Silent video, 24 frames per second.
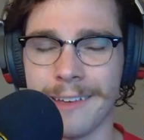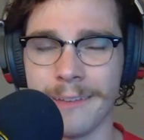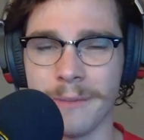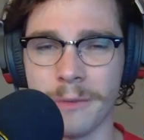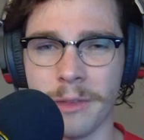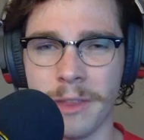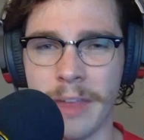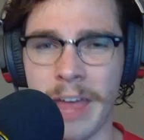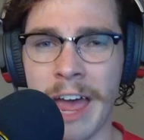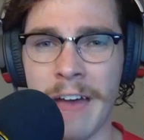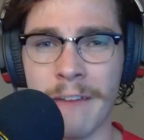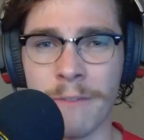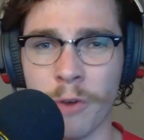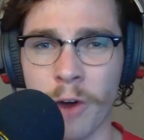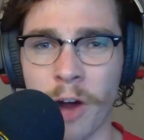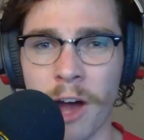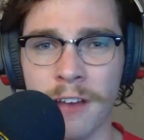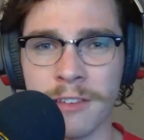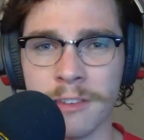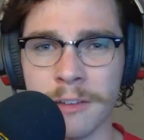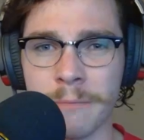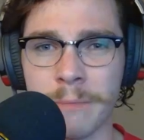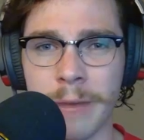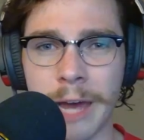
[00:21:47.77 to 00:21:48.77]
They have
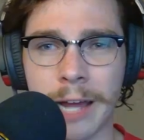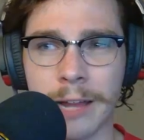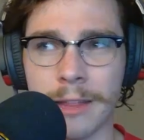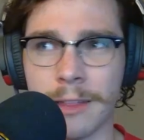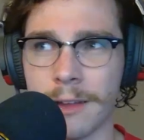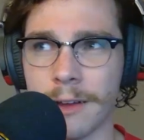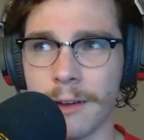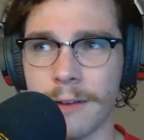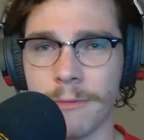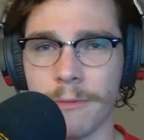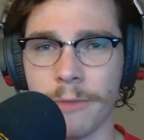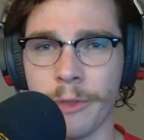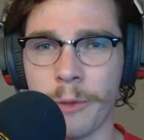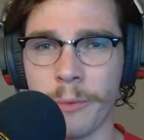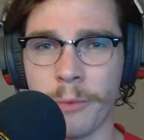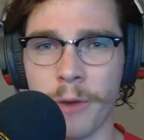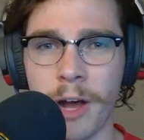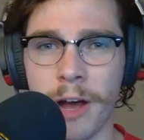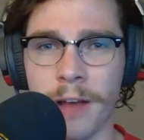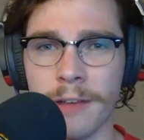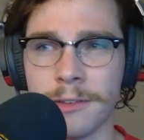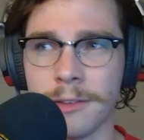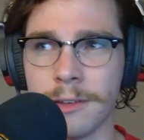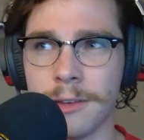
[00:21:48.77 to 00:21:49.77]
rosin back there. The
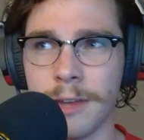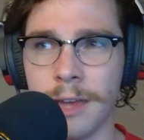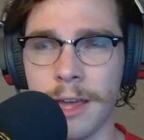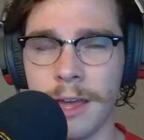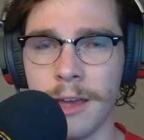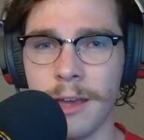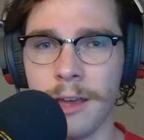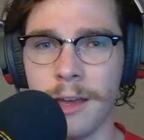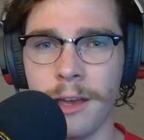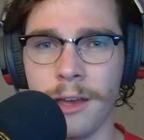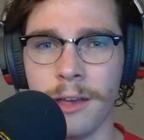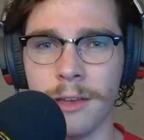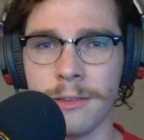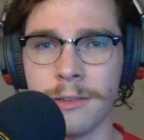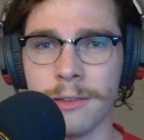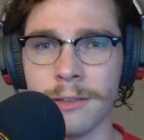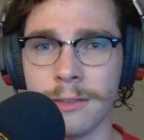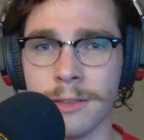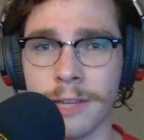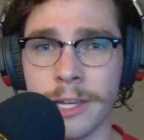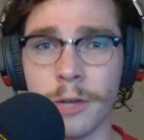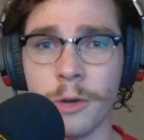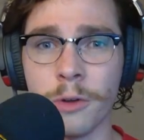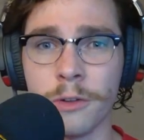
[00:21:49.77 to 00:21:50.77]
rosin is
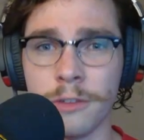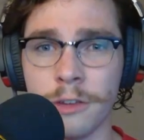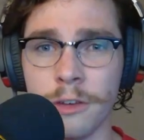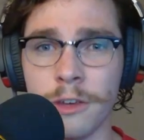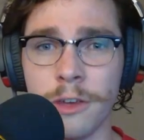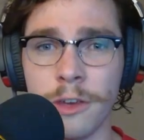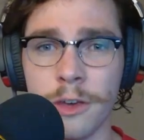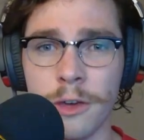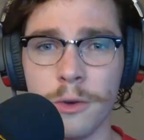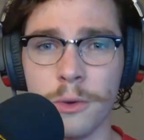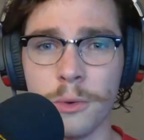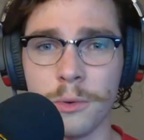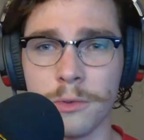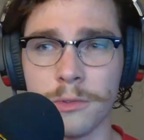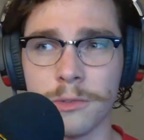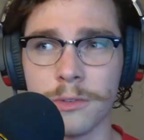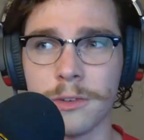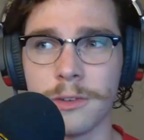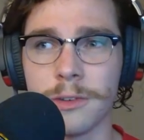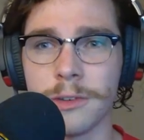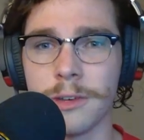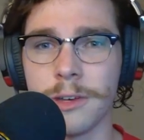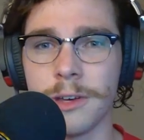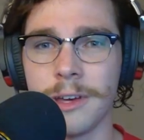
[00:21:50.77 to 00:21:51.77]
legal to use.
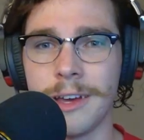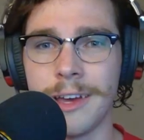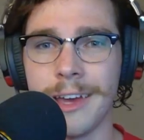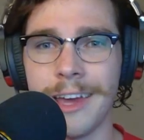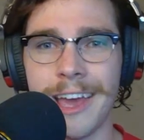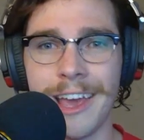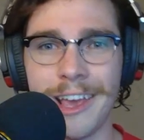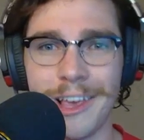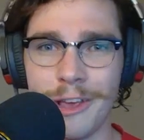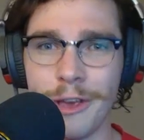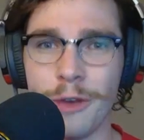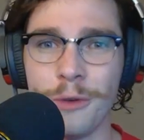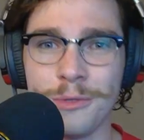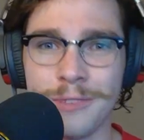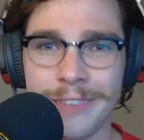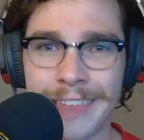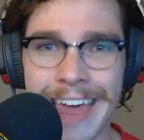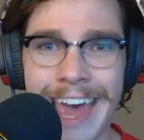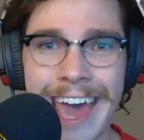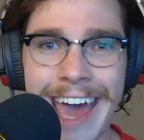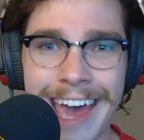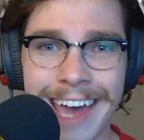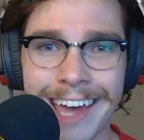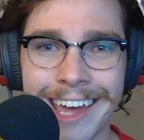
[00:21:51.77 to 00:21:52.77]
Use
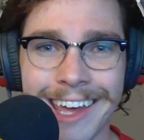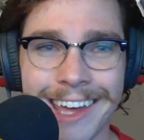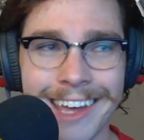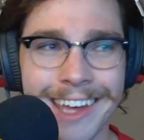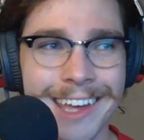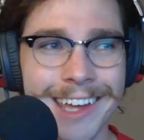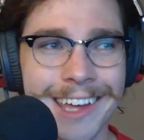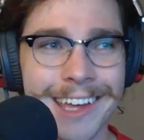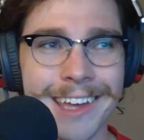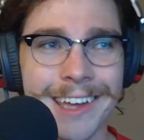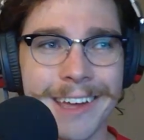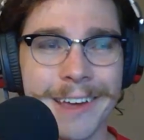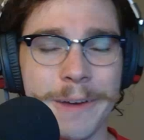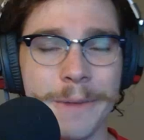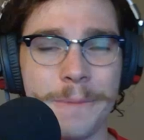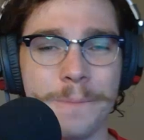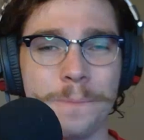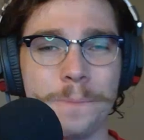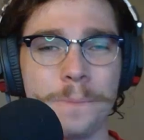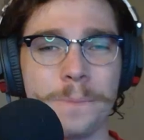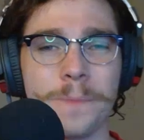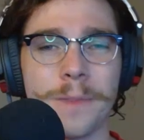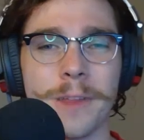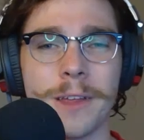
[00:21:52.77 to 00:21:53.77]
that.
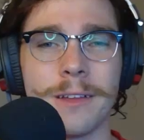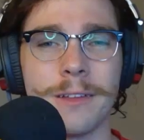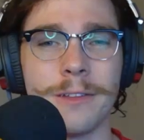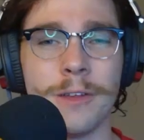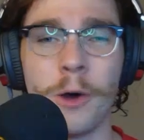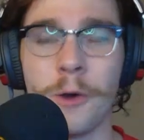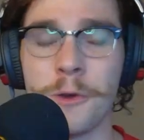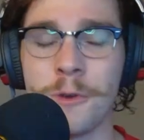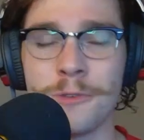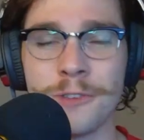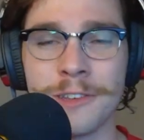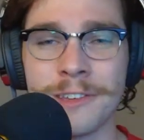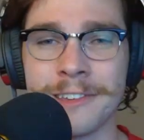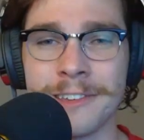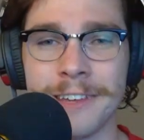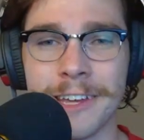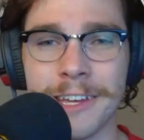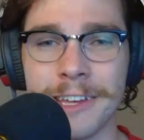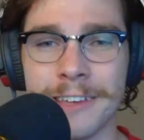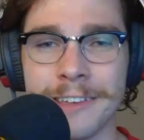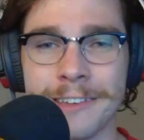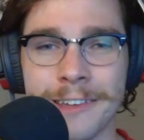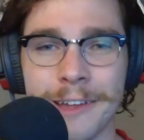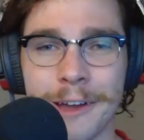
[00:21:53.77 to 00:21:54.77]
Don't use the
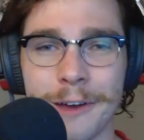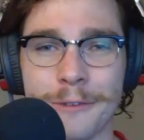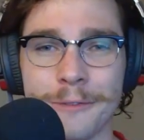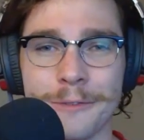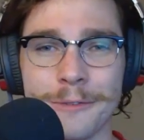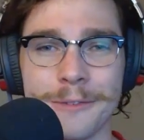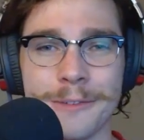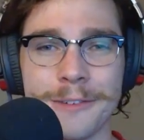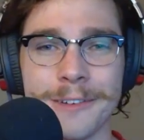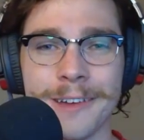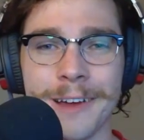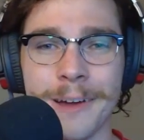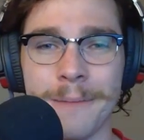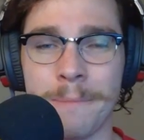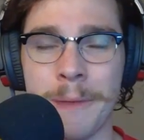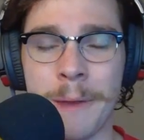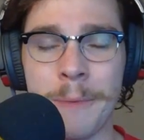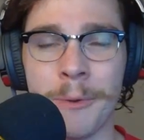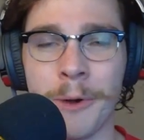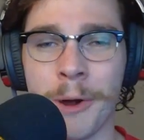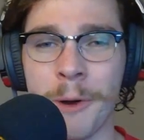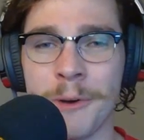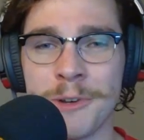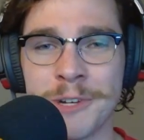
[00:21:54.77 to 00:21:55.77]
sticky stuff. And
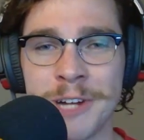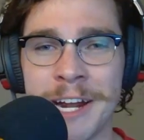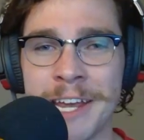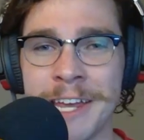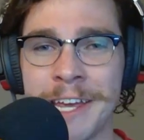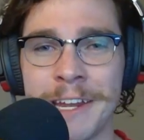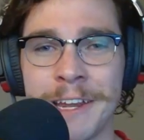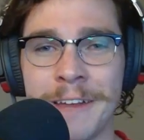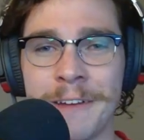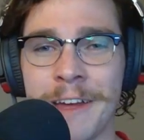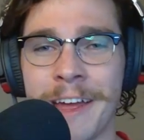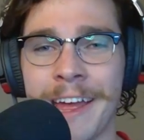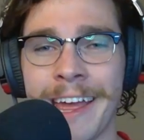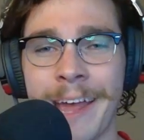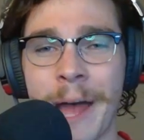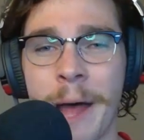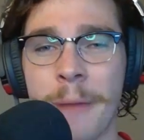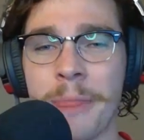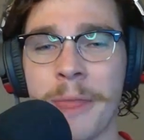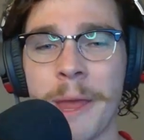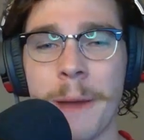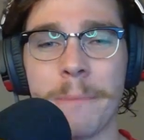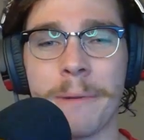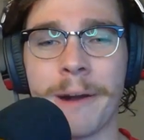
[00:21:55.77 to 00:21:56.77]
people are always trying to get up
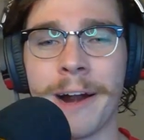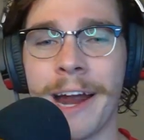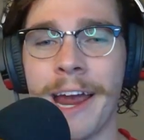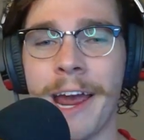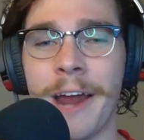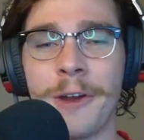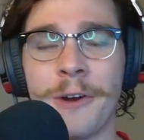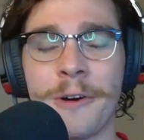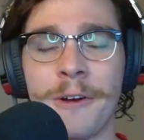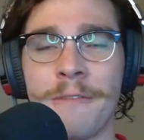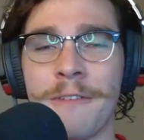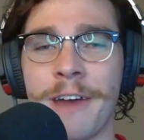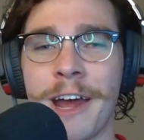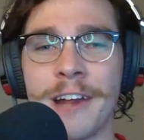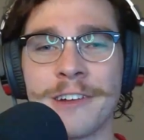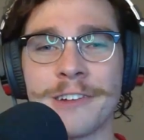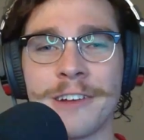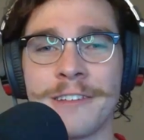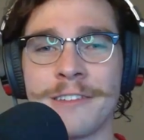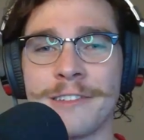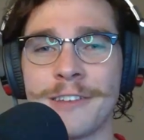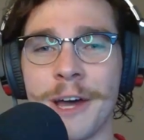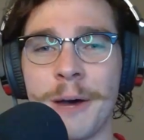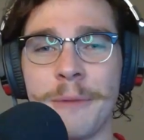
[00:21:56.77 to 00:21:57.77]
the upper hand or advantage
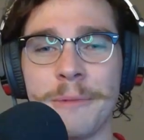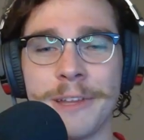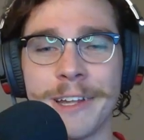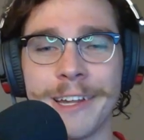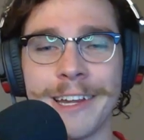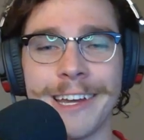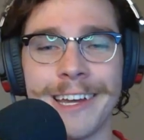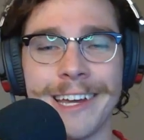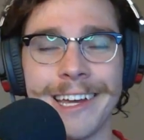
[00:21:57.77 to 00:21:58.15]
on something.